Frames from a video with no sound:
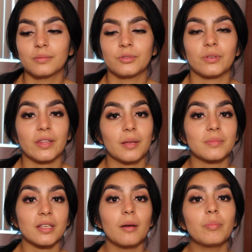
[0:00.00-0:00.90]
do a
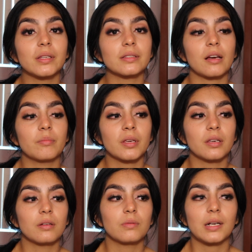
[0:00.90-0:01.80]
thumbs up and tell
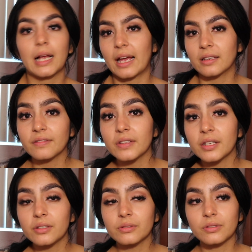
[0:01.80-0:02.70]
me what kind of
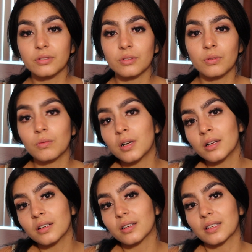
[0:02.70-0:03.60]
videos you
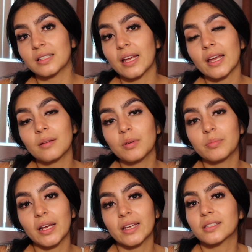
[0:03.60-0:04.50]
want, because I am
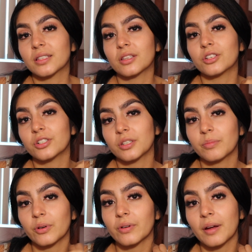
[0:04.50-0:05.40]
applying into the nursing
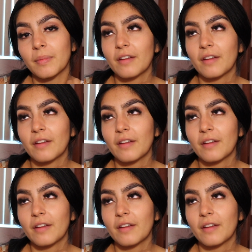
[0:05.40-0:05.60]
program.